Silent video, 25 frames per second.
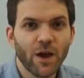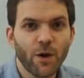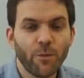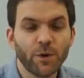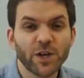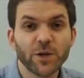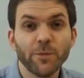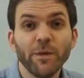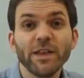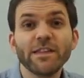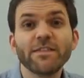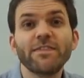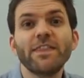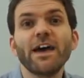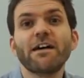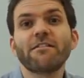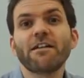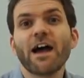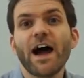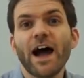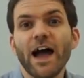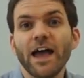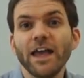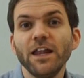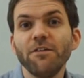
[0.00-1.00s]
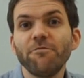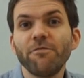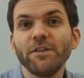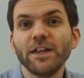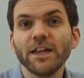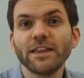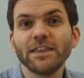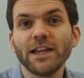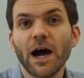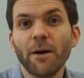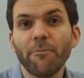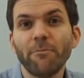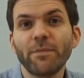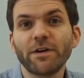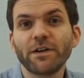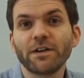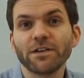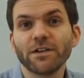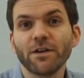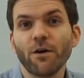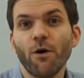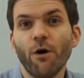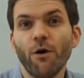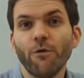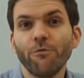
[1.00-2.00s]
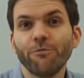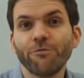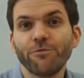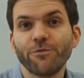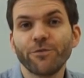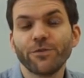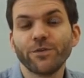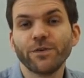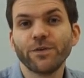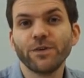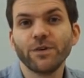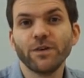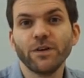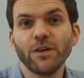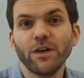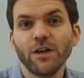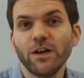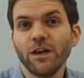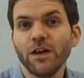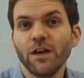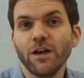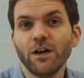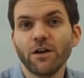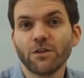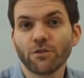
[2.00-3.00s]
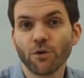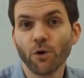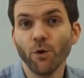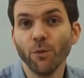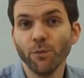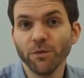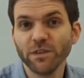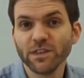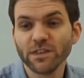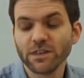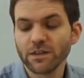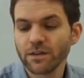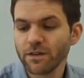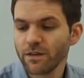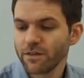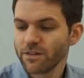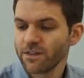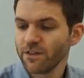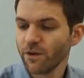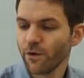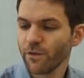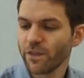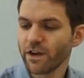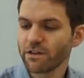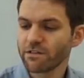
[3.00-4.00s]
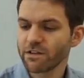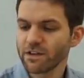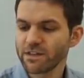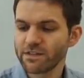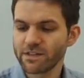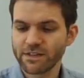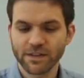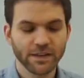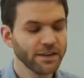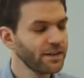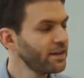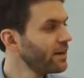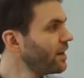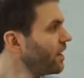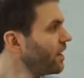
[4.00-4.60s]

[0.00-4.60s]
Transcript: which means there are infinite number of rooms. So there is